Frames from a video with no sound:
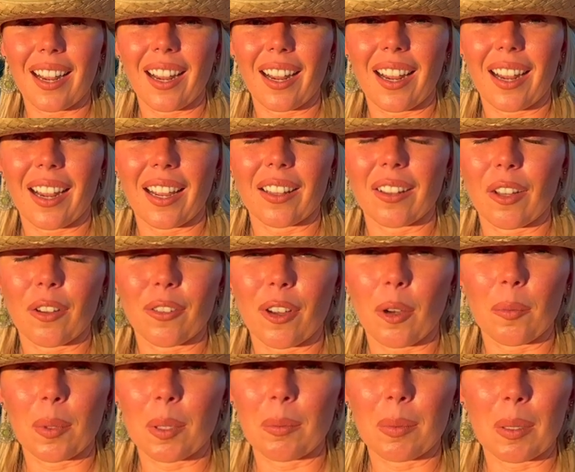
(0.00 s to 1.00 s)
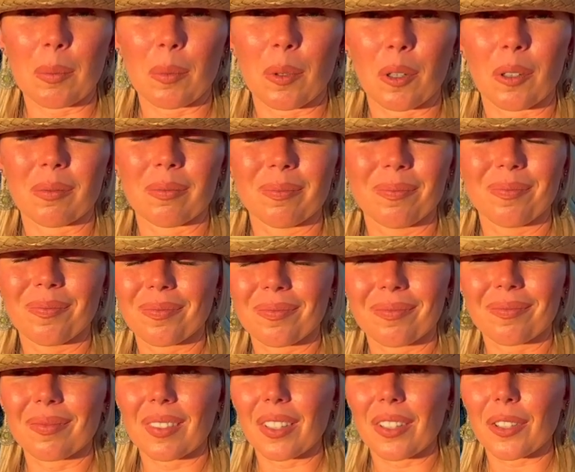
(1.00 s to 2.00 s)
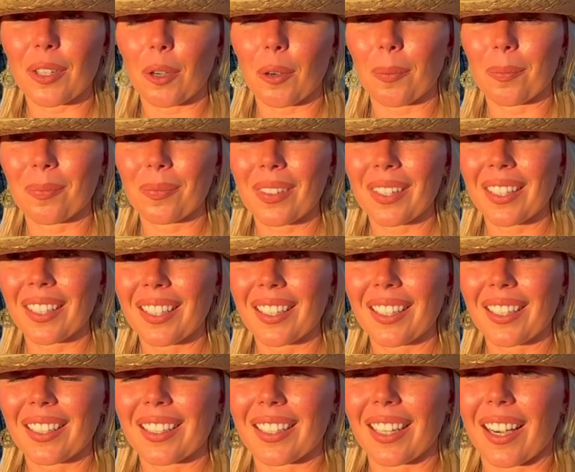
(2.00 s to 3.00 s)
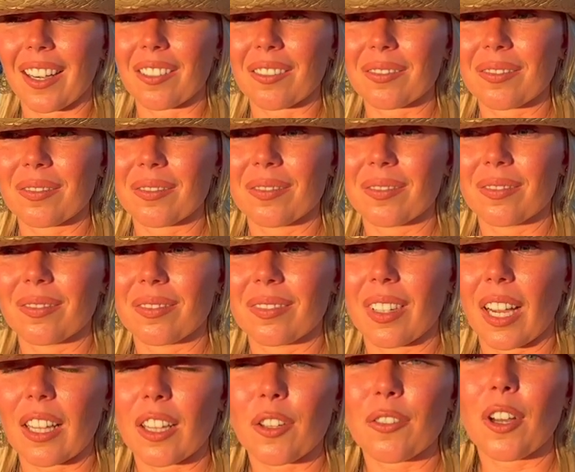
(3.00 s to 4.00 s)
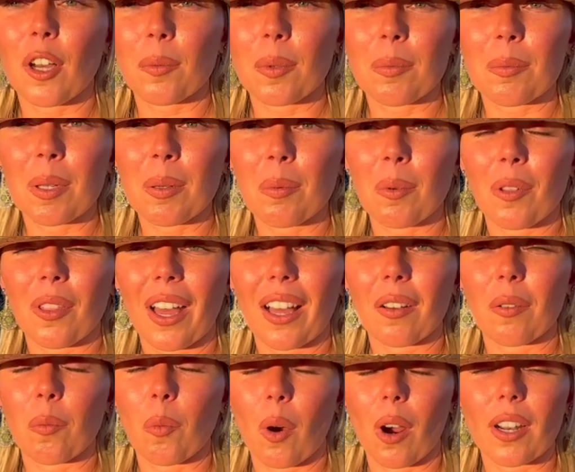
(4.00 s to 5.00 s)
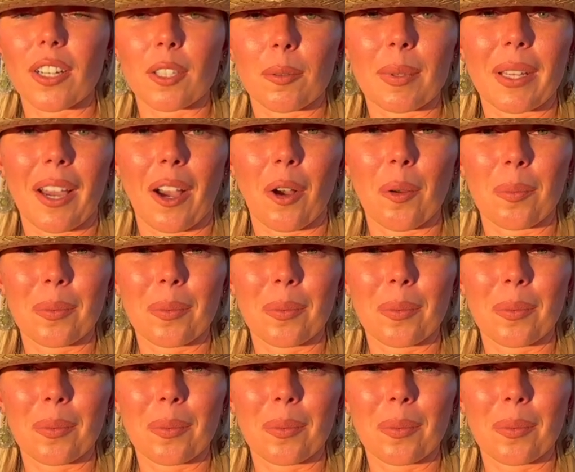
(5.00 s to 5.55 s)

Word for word: I love helping people. So yeah, I love helping people that want to be helped.